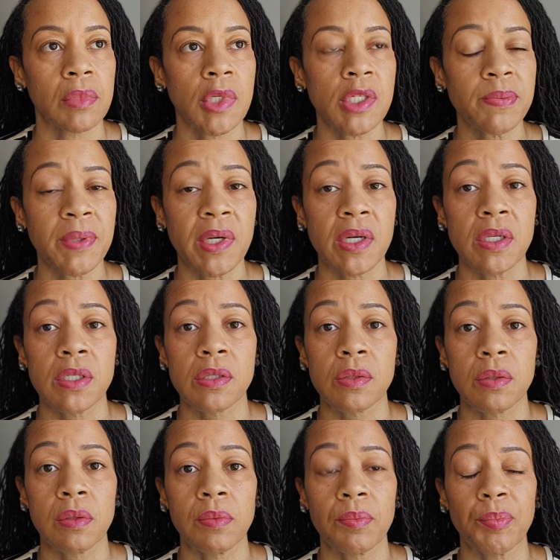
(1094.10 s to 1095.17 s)
It's
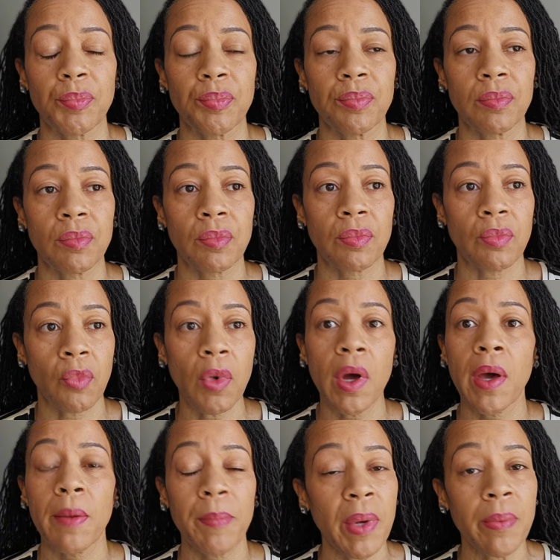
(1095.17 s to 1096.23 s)
because,
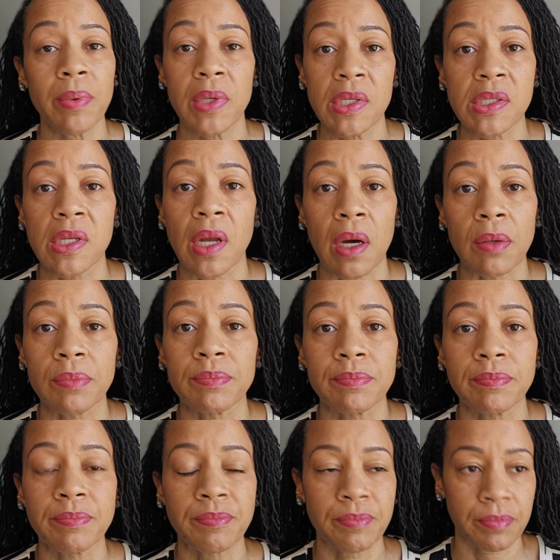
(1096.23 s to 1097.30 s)
one, people need to know.
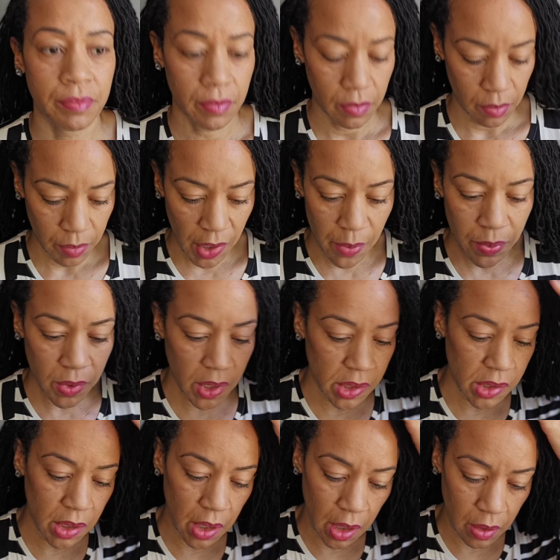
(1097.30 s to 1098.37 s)
People
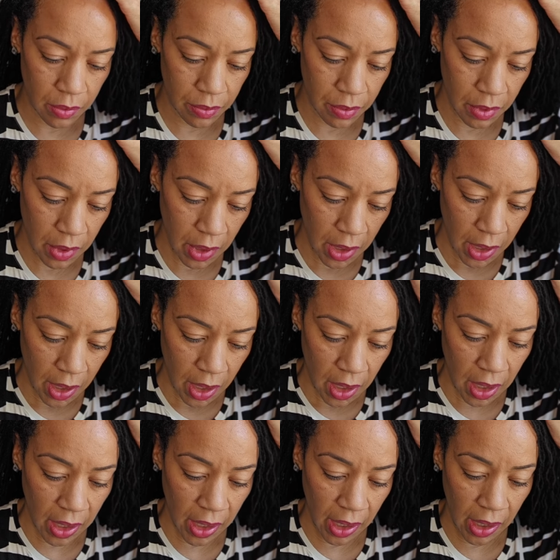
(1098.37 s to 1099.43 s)
need to know.
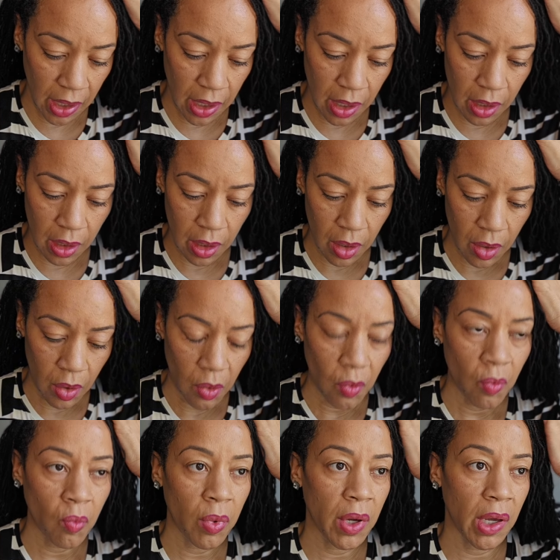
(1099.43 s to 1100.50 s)
And
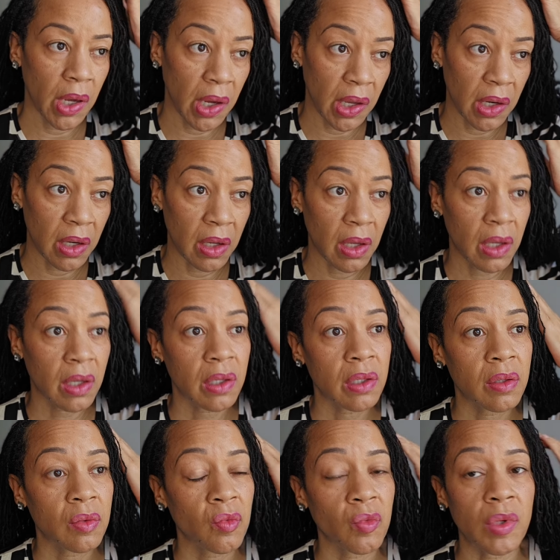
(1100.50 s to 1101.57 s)
when
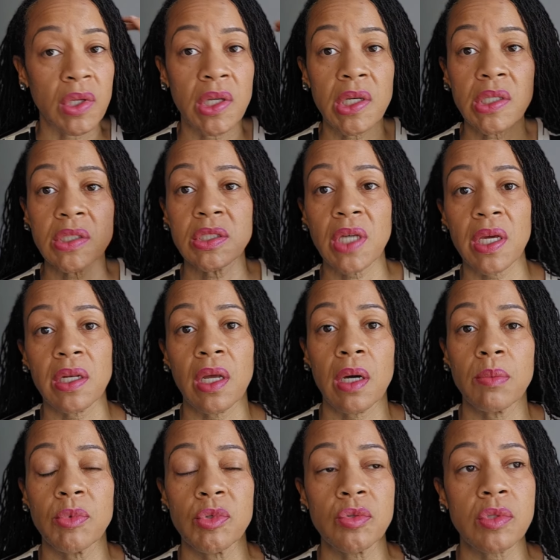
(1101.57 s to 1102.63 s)
these
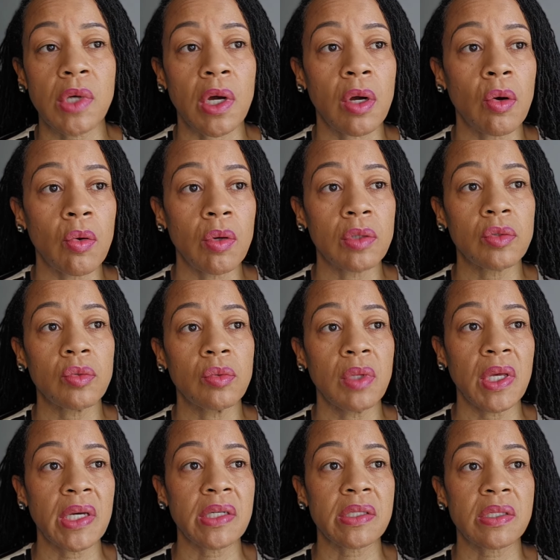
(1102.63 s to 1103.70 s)
JWs are going through
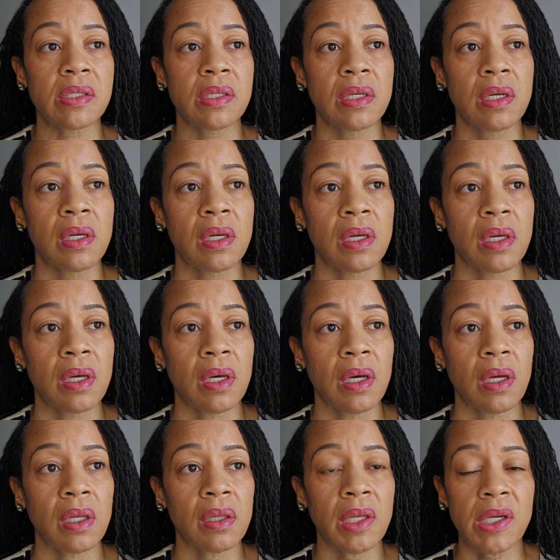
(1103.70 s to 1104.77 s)
this,
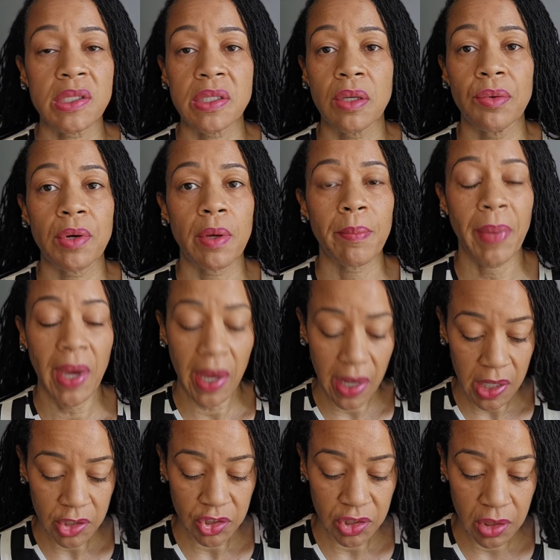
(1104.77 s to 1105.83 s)
there's no
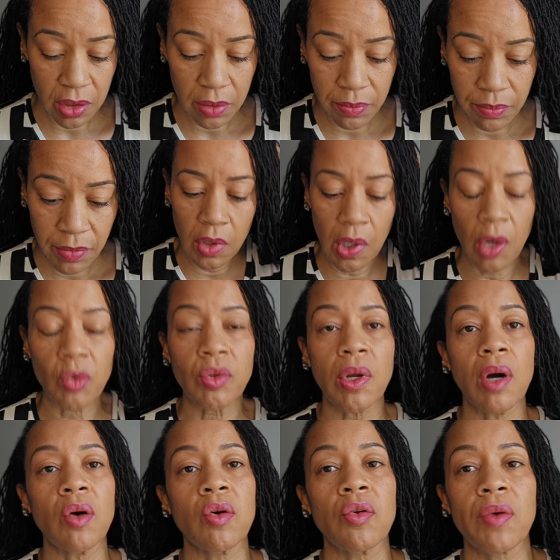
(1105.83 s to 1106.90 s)
compassion,
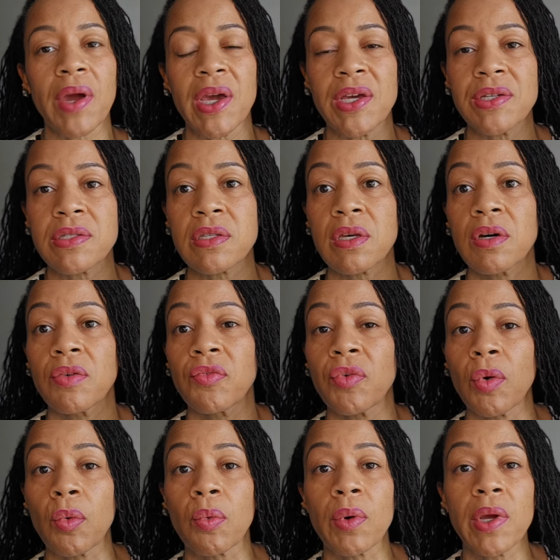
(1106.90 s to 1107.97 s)
no grace
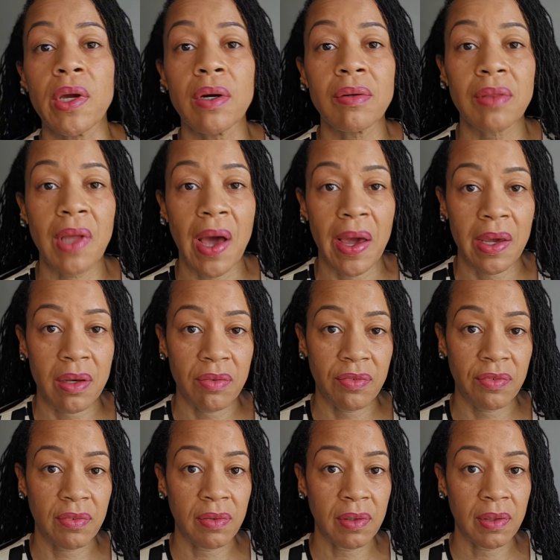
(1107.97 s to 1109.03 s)
for real life,